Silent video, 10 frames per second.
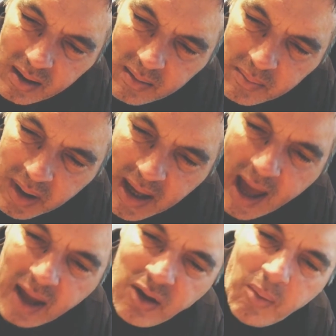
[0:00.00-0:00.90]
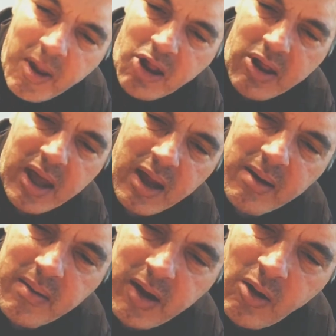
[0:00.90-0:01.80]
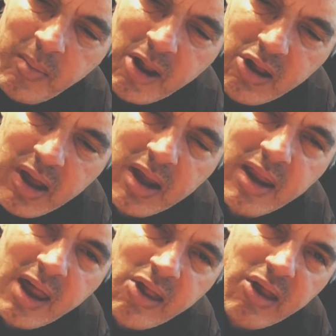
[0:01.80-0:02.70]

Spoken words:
But yeah, you'll be seeing this